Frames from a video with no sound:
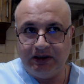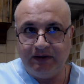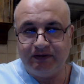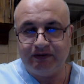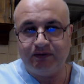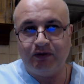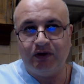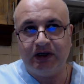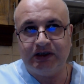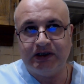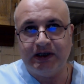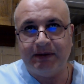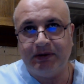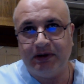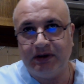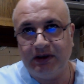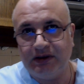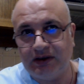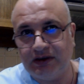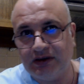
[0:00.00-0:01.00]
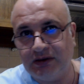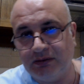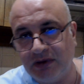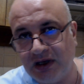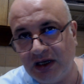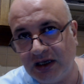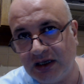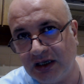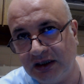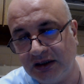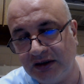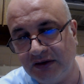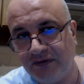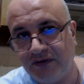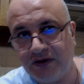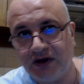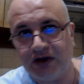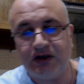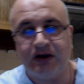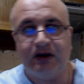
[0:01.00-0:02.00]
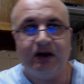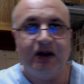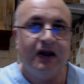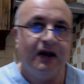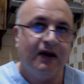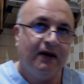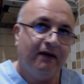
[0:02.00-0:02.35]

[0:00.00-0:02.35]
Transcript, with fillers: If, for example, this is a myocardial infarction,